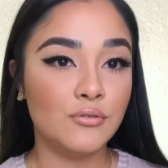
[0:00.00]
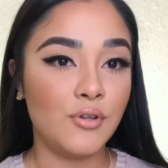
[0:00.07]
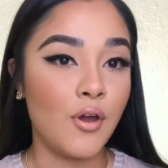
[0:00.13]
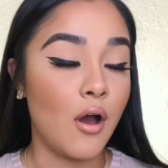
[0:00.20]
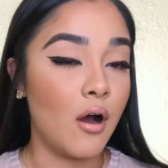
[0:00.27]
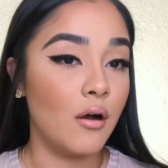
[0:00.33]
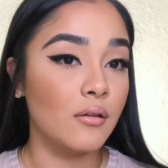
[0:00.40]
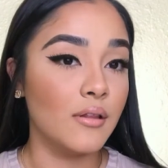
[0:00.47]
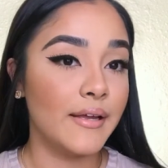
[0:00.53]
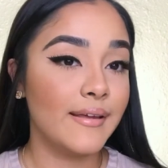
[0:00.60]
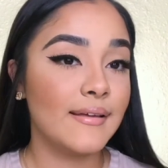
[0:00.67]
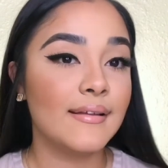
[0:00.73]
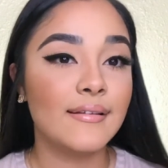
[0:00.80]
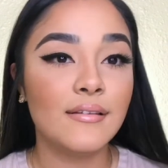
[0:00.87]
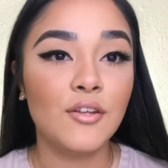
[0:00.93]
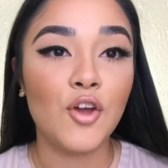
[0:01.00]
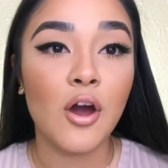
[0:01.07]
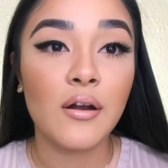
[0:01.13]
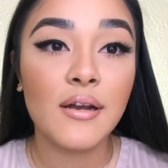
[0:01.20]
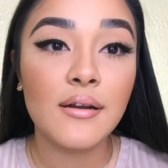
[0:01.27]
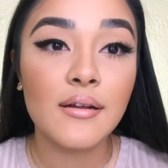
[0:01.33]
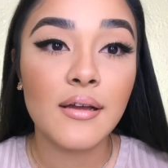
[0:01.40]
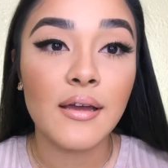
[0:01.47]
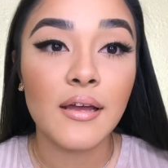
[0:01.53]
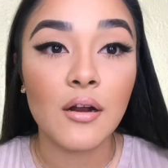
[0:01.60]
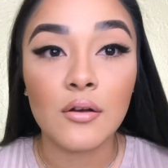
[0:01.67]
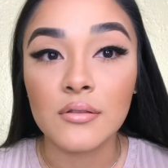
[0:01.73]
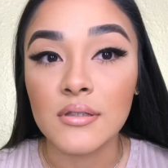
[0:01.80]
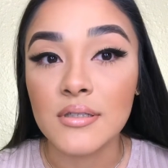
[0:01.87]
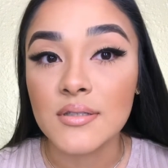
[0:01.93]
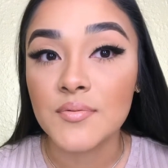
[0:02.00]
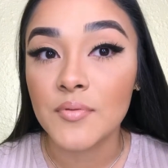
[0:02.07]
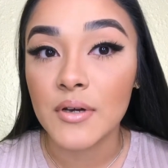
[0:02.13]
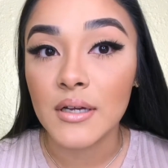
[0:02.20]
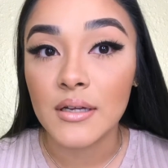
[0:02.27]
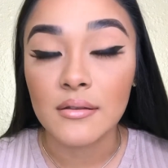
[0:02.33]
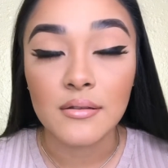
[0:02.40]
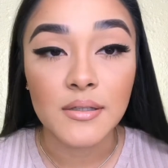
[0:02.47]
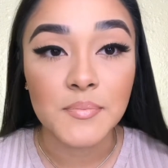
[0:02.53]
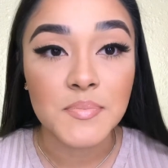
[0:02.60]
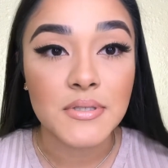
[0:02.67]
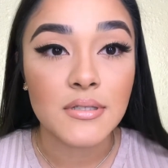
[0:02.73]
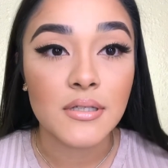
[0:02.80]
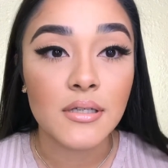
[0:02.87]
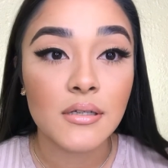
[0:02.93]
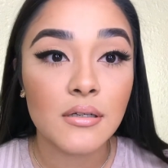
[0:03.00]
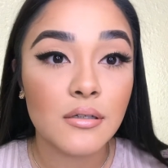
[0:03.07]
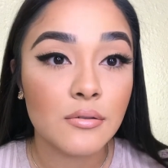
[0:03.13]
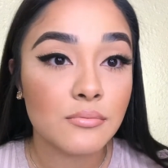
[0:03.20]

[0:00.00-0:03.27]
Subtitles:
Y'all, like, y'all need to get on this fucking lipstick